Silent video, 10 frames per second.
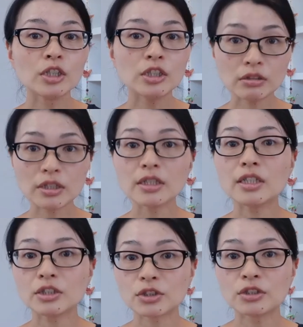you can
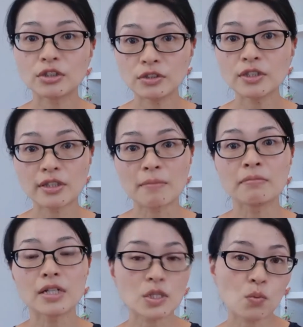introduce
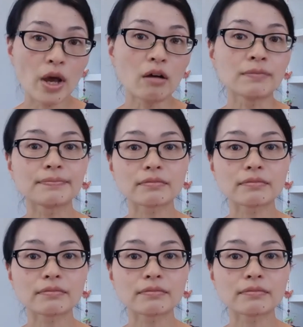them as well.